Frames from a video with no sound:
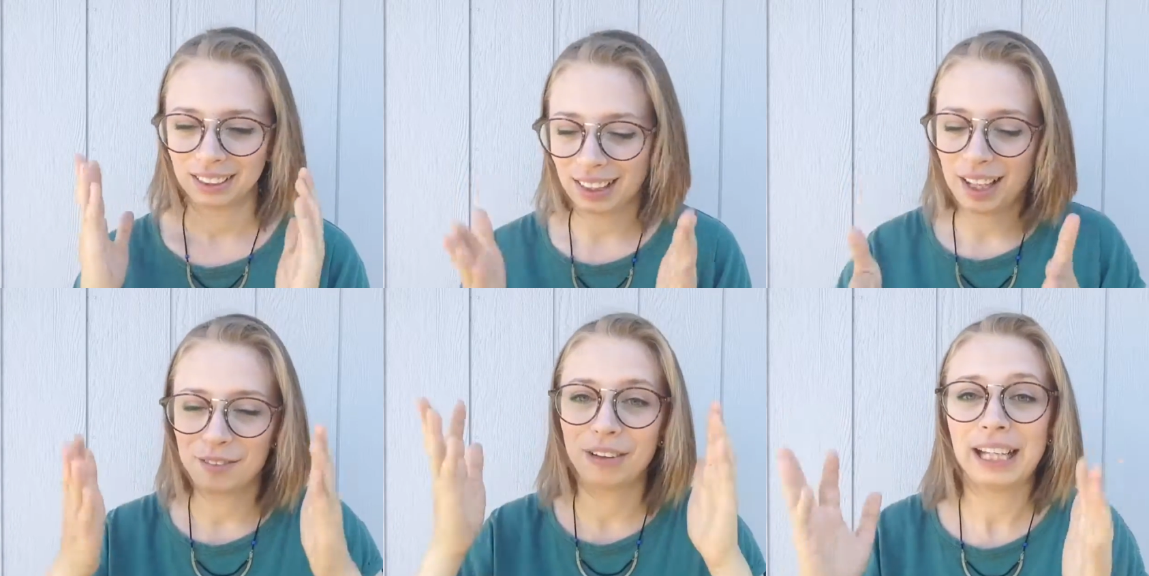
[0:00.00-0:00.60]

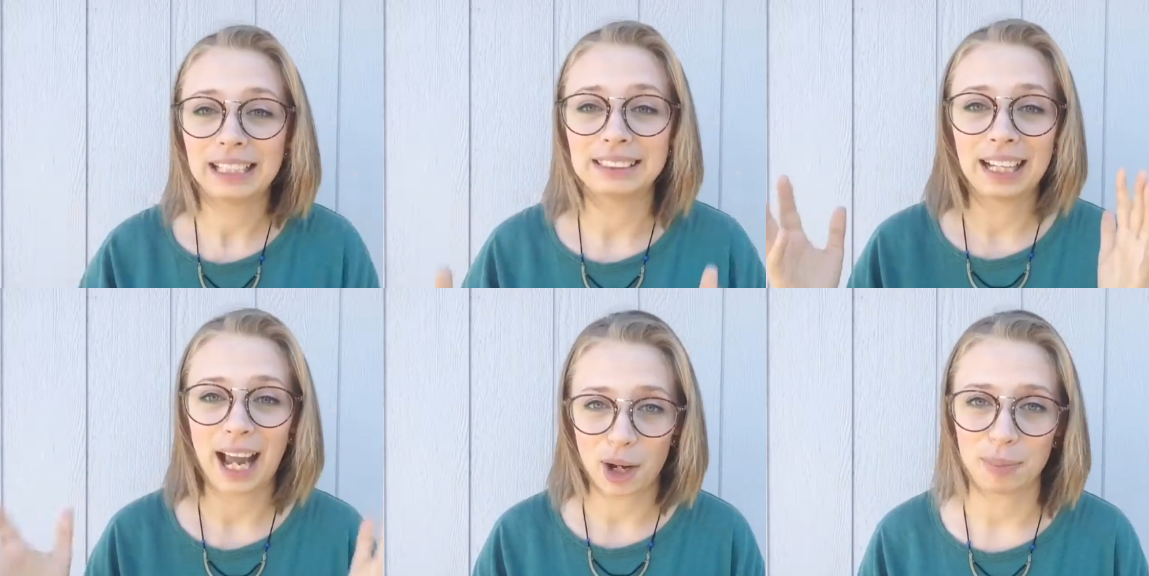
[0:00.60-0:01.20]
Life is
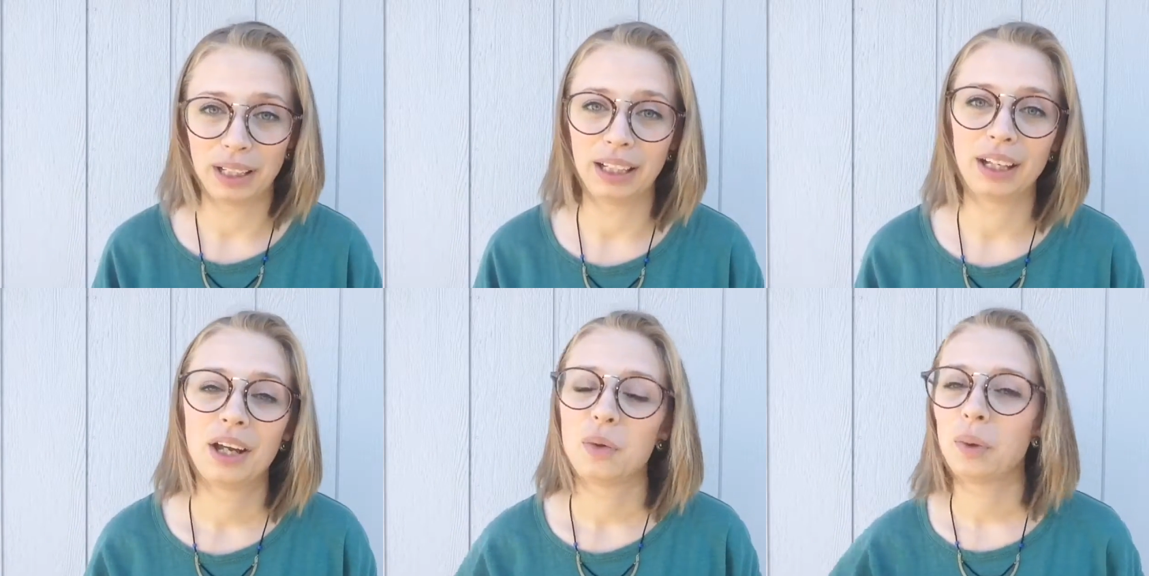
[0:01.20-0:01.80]
happening.
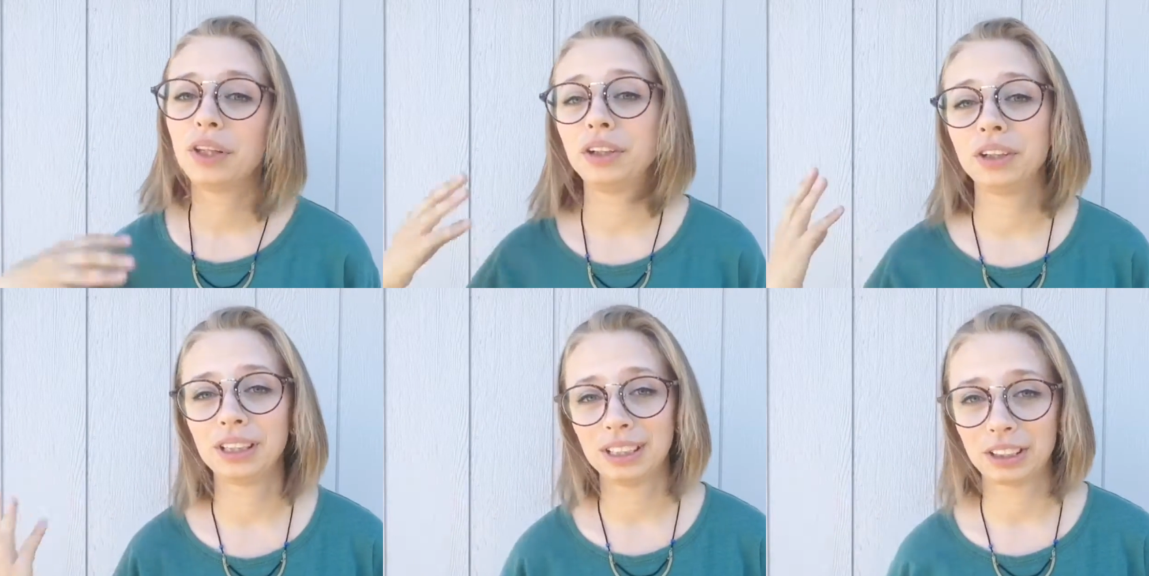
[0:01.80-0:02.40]
Whether
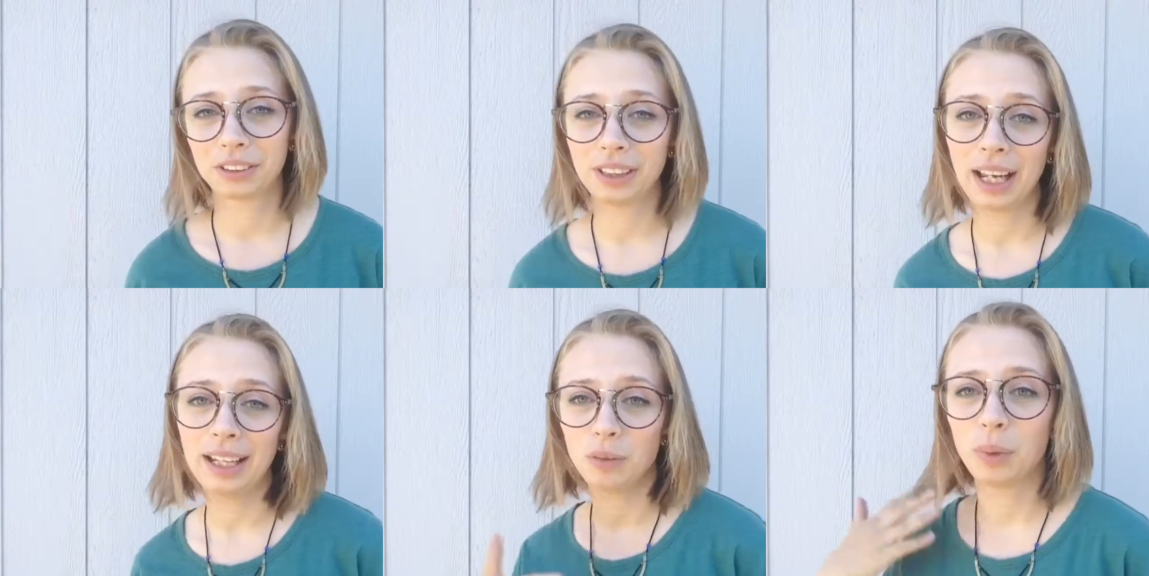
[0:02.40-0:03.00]
you get to
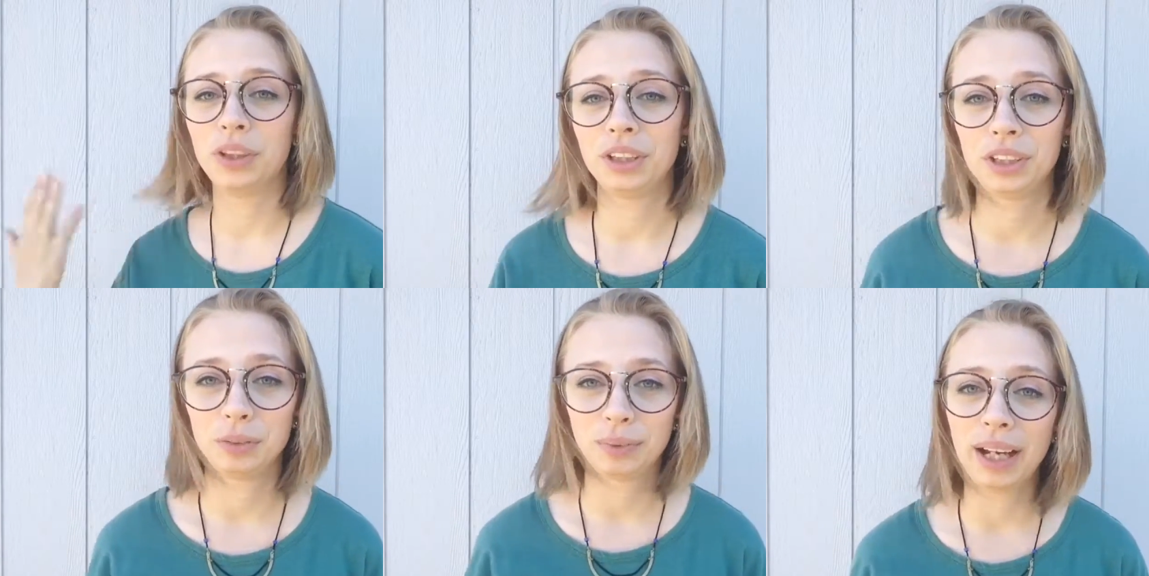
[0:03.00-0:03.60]
create, whether you
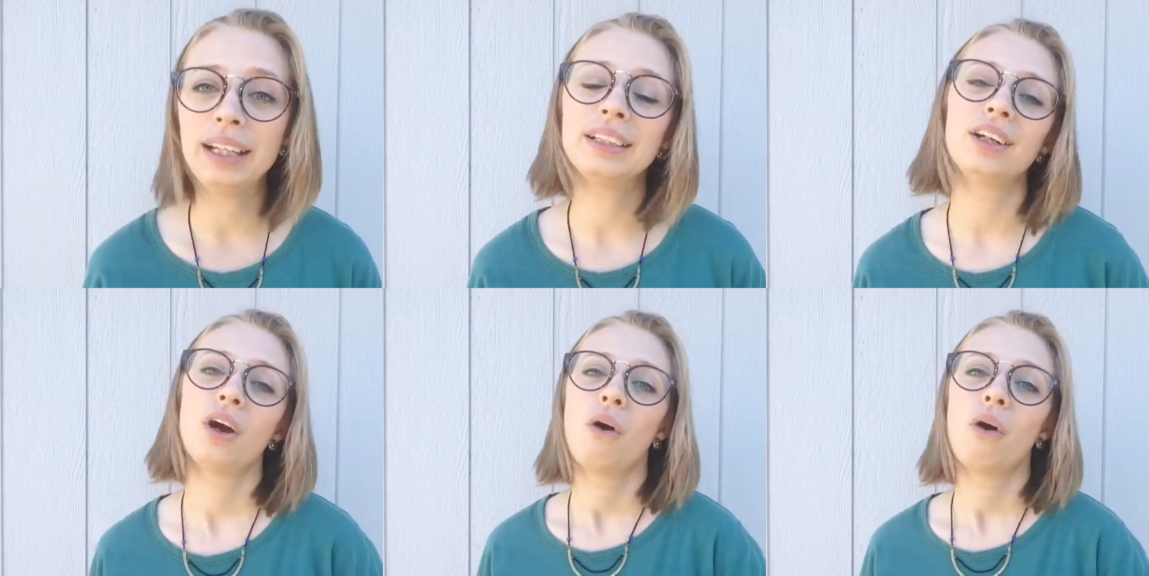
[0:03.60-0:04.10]
get to write